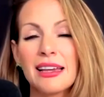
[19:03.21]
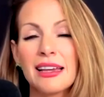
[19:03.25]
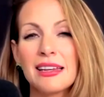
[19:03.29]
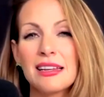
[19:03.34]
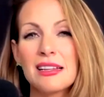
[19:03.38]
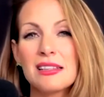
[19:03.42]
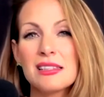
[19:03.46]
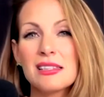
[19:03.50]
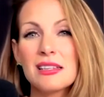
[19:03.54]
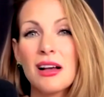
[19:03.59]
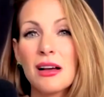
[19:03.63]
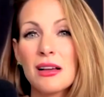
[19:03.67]
And
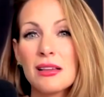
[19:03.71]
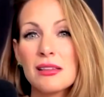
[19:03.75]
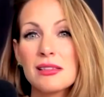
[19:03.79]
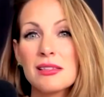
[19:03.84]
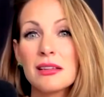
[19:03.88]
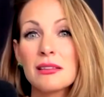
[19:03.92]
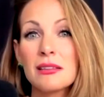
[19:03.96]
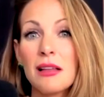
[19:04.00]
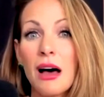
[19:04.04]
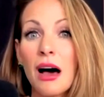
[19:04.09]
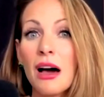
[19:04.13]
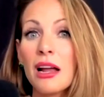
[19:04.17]
it's caused a
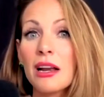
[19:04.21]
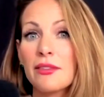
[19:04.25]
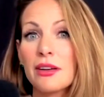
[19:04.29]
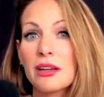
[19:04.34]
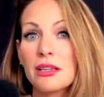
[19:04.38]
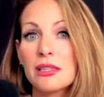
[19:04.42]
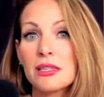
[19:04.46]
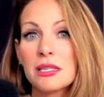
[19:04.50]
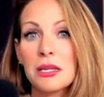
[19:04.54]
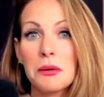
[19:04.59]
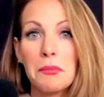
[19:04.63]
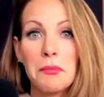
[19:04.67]
lot of
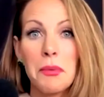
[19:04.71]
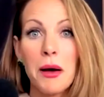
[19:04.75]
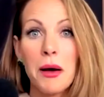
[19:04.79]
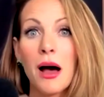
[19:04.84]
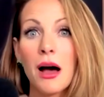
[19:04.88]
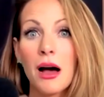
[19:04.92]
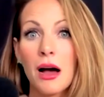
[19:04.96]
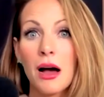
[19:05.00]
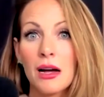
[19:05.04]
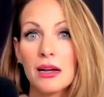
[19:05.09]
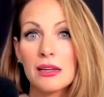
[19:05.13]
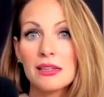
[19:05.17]
us to
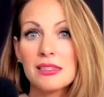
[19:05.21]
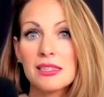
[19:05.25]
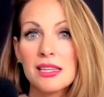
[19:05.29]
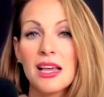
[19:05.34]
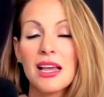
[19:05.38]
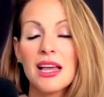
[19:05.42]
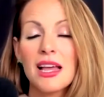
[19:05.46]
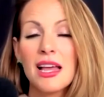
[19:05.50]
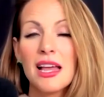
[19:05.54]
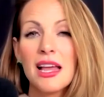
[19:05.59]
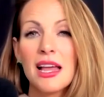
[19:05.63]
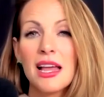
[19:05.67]
pause
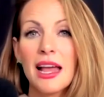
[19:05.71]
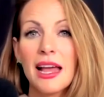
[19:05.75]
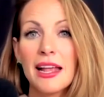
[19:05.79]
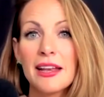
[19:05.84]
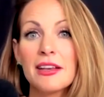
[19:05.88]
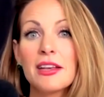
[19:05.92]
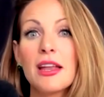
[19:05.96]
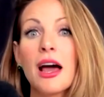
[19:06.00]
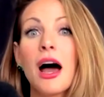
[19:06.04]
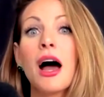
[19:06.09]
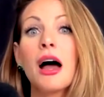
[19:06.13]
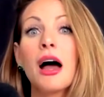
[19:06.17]

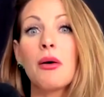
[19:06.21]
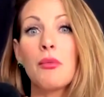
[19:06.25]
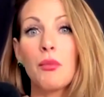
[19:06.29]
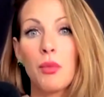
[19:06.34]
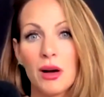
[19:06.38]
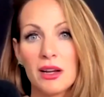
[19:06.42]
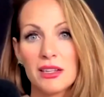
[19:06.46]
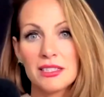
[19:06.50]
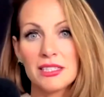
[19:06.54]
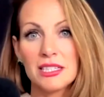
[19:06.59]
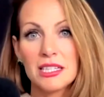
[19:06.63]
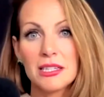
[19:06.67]
and not
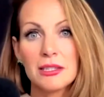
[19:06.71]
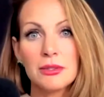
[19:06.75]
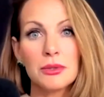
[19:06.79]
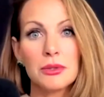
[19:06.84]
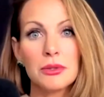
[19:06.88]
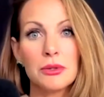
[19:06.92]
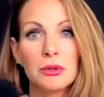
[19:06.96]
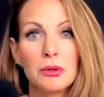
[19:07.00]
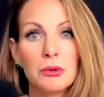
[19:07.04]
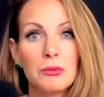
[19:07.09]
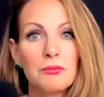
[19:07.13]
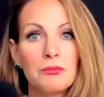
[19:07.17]
want
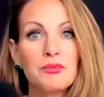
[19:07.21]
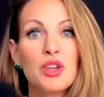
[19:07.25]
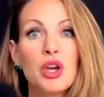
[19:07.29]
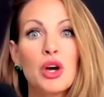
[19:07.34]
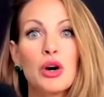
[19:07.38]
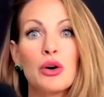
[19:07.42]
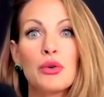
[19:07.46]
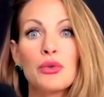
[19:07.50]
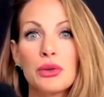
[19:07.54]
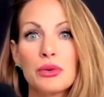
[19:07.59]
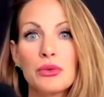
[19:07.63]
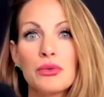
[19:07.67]
to
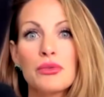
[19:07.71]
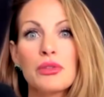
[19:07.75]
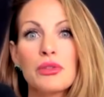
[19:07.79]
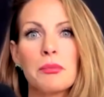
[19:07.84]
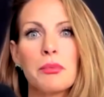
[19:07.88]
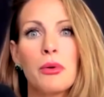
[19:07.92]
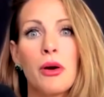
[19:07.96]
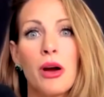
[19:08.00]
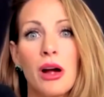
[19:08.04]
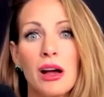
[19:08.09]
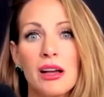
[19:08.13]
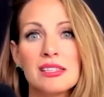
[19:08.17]
go through the
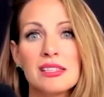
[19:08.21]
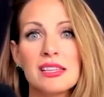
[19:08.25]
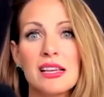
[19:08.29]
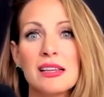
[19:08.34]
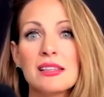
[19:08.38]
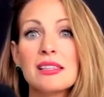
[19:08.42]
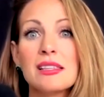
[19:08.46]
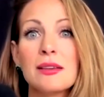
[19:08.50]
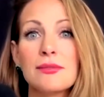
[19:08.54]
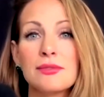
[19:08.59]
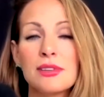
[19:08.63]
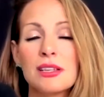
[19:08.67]

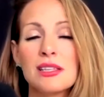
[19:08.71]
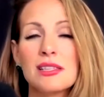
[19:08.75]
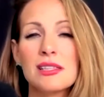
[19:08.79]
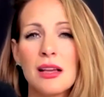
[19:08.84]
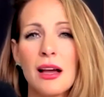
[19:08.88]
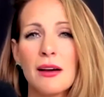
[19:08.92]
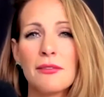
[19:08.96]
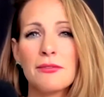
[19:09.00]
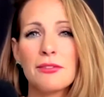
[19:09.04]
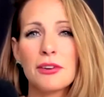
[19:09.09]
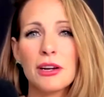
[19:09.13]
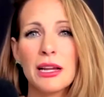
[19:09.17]
process of
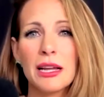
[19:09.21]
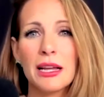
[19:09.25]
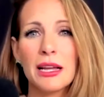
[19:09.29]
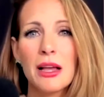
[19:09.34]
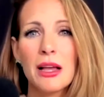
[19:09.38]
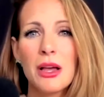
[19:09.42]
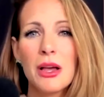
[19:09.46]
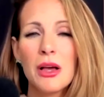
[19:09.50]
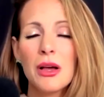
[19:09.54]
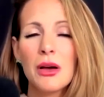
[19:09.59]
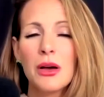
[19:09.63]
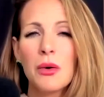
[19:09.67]
discovering
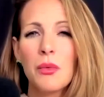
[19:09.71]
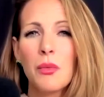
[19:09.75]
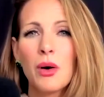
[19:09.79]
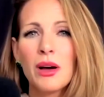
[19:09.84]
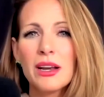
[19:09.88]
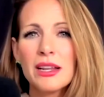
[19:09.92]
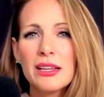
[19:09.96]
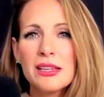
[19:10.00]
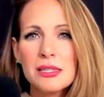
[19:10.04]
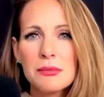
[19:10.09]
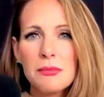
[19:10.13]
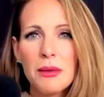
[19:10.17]
what
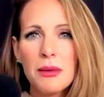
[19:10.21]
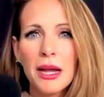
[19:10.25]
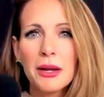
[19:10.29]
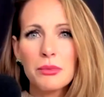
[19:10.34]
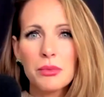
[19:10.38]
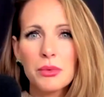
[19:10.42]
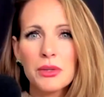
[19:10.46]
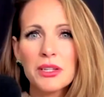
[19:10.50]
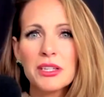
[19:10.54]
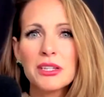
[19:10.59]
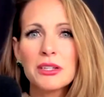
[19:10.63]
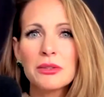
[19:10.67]
is my
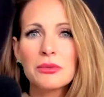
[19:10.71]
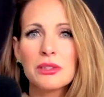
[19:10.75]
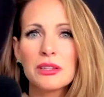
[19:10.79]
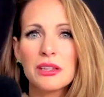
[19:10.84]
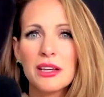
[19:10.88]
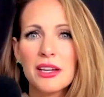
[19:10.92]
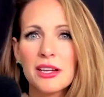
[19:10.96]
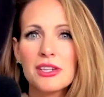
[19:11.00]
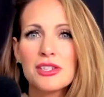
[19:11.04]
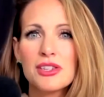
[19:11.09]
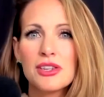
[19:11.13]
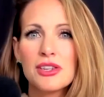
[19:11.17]
real
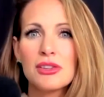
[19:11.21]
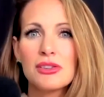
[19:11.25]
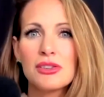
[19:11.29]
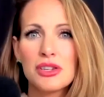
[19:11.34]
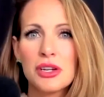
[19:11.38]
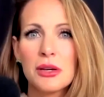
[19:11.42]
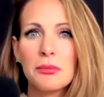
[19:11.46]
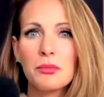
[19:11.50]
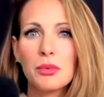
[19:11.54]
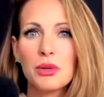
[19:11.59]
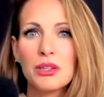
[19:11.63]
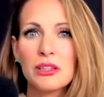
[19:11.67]

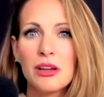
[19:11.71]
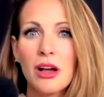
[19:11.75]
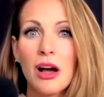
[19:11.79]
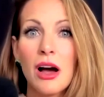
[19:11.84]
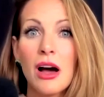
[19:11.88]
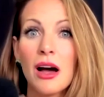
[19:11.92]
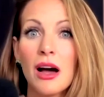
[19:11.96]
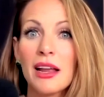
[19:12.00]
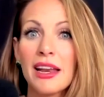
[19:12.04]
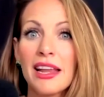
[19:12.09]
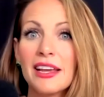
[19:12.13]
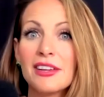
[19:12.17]
relationship with
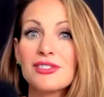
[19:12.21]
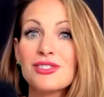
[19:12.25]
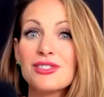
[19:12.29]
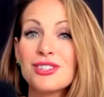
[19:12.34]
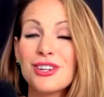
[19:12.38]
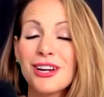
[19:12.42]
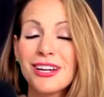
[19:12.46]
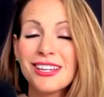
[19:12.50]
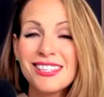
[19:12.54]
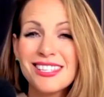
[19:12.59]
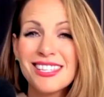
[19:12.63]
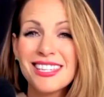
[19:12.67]
God, and
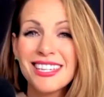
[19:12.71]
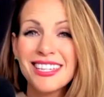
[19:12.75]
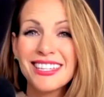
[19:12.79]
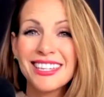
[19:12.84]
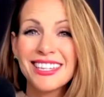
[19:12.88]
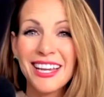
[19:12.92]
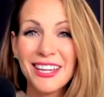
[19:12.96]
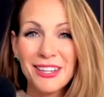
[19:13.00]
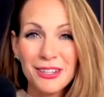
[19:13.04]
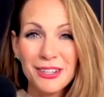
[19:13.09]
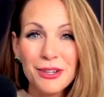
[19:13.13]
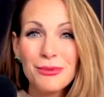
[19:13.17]
trusting
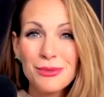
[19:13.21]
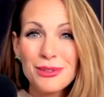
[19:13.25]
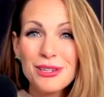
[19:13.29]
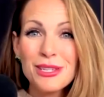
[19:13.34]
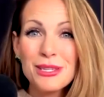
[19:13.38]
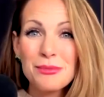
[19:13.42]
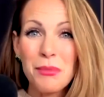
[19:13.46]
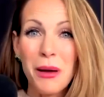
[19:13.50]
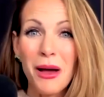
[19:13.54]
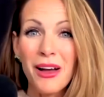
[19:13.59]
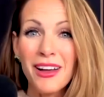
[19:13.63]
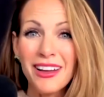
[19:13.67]
that he'll
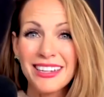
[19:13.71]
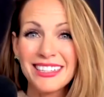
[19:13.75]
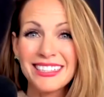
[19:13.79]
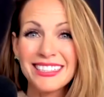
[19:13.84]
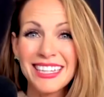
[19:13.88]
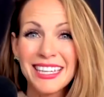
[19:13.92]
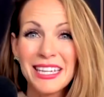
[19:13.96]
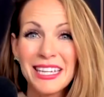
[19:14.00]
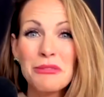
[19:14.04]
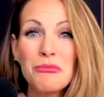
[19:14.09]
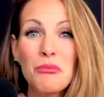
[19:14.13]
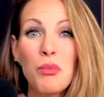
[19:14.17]
respond.
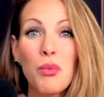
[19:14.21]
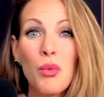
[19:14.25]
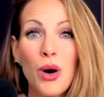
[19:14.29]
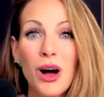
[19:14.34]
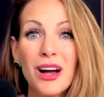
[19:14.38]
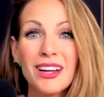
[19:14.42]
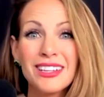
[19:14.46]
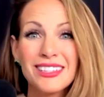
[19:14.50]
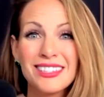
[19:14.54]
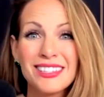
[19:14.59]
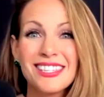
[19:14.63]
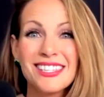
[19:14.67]
He
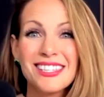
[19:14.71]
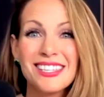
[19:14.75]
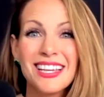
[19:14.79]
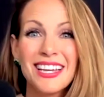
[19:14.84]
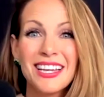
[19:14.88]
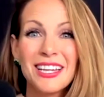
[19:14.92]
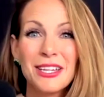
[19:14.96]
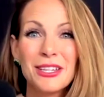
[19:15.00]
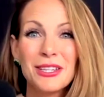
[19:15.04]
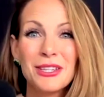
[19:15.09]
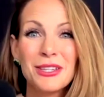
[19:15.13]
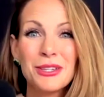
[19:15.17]
wants
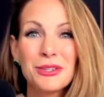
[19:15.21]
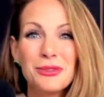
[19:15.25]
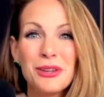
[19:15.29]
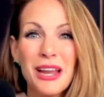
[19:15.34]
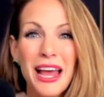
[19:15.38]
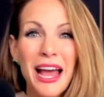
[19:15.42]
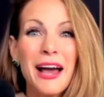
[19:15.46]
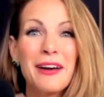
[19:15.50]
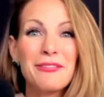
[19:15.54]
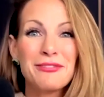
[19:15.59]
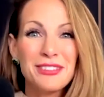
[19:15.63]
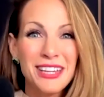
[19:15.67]
you to
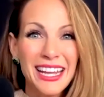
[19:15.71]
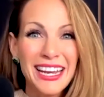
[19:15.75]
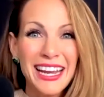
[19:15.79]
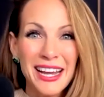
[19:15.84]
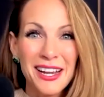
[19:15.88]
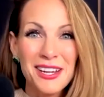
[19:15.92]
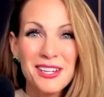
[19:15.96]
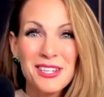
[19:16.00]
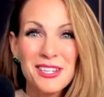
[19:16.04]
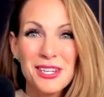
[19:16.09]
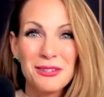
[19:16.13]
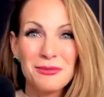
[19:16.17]
have
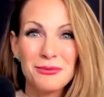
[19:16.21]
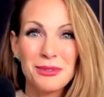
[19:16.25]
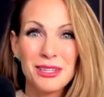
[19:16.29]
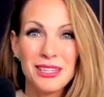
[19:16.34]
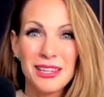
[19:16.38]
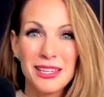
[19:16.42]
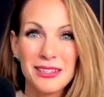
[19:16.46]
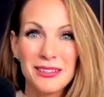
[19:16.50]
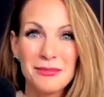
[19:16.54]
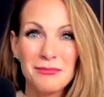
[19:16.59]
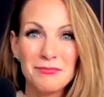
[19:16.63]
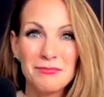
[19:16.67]
connection with
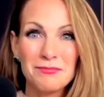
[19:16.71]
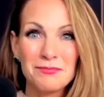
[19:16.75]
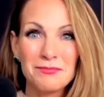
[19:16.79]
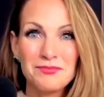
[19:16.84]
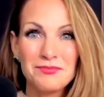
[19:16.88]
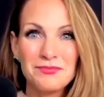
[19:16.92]
him.